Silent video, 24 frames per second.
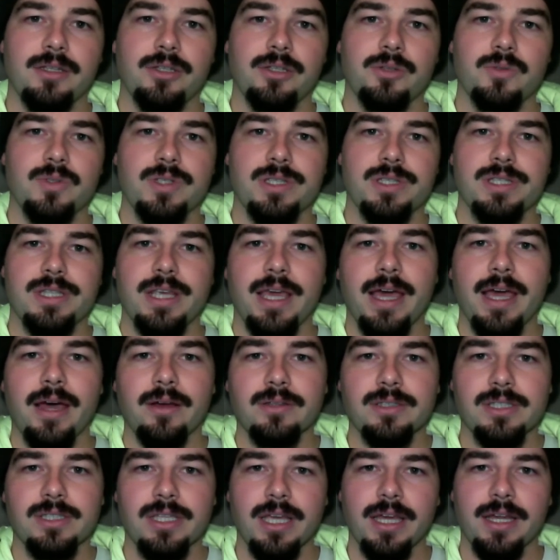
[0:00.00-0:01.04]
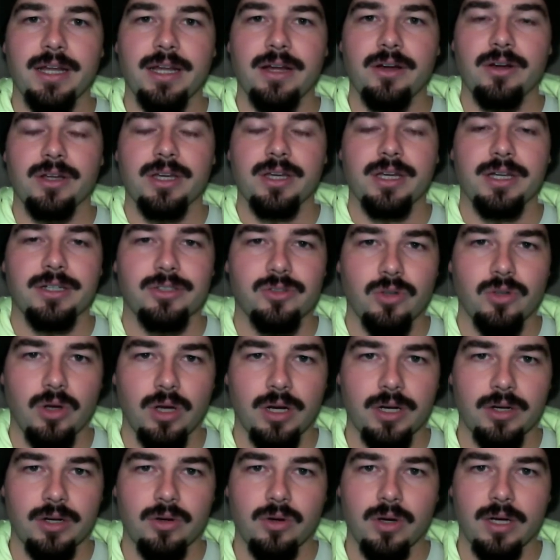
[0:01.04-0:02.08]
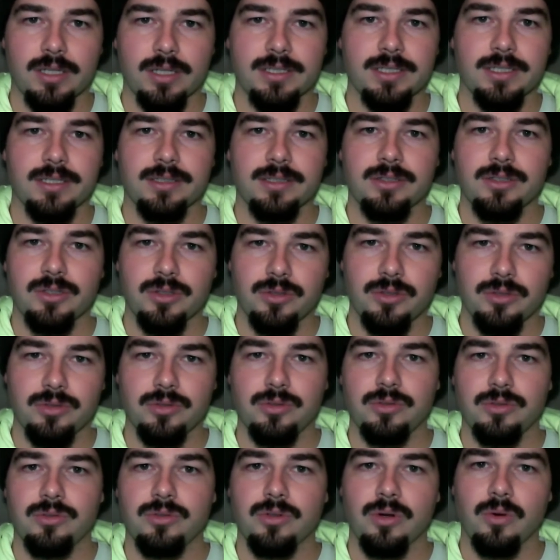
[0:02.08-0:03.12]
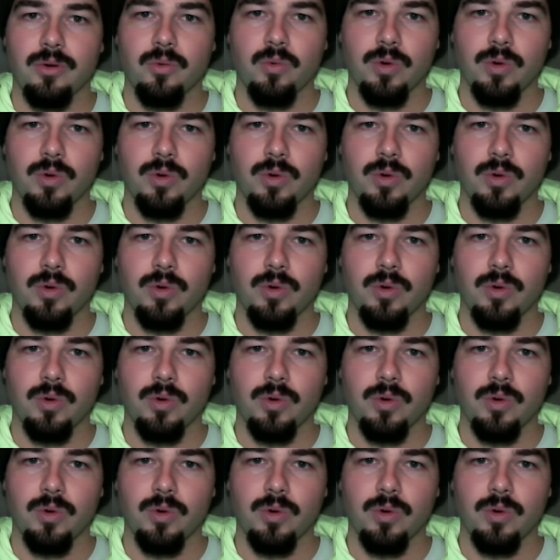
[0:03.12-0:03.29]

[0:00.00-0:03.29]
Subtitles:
uses the outside air getting drawn across it to